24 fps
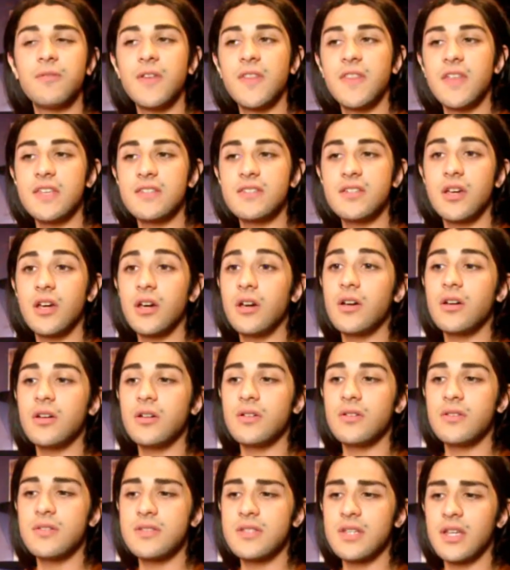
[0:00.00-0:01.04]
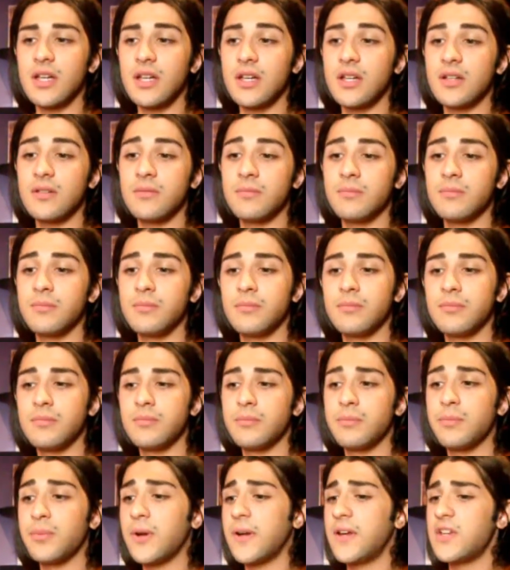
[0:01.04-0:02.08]
for these girls
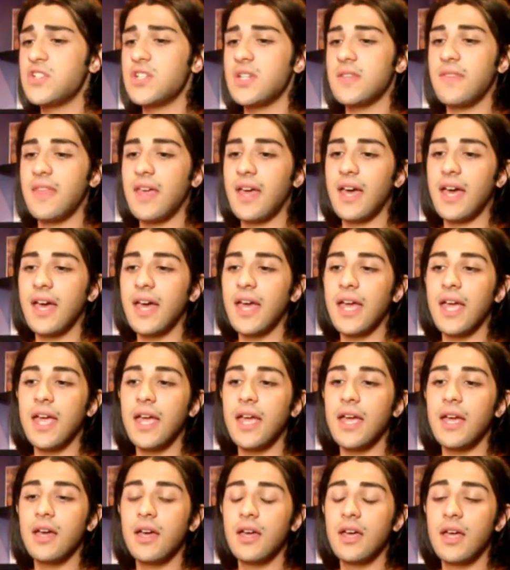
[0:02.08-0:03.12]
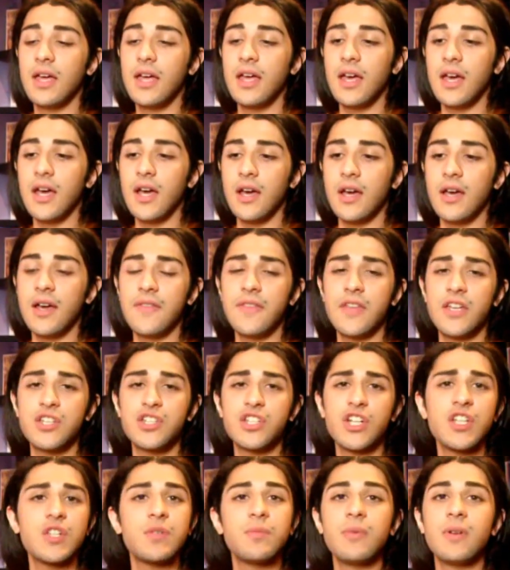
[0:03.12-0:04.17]
preaching their hate and their
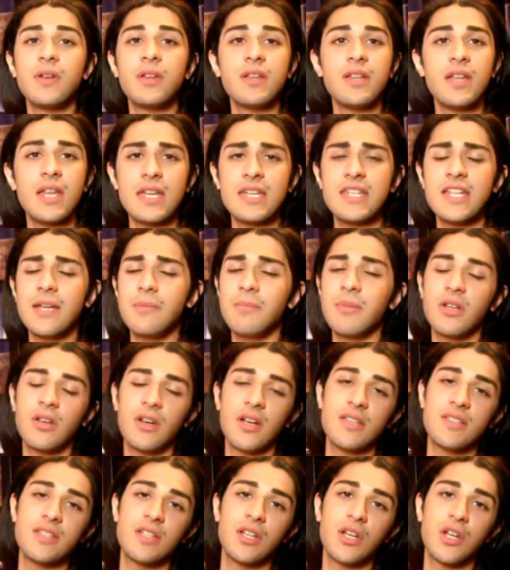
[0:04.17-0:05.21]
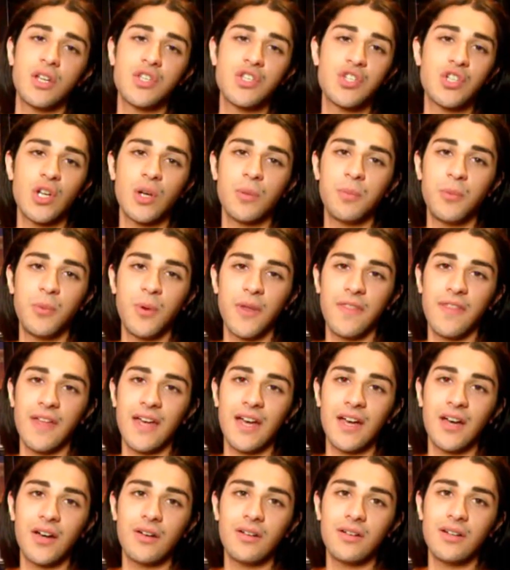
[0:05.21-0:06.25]
judgement and demonising our shop
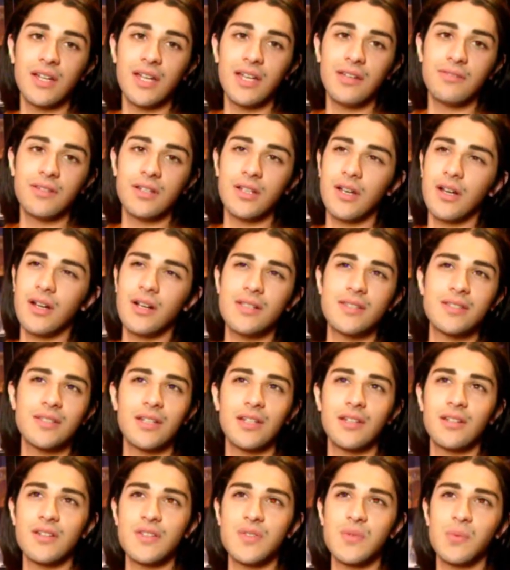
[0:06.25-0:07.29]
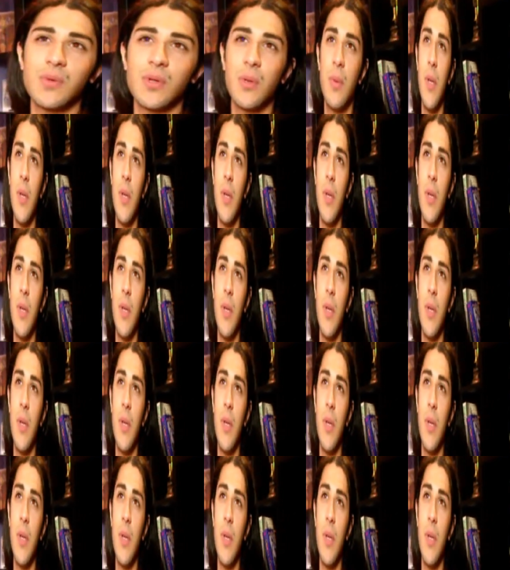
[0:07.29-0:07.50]
without even asking us what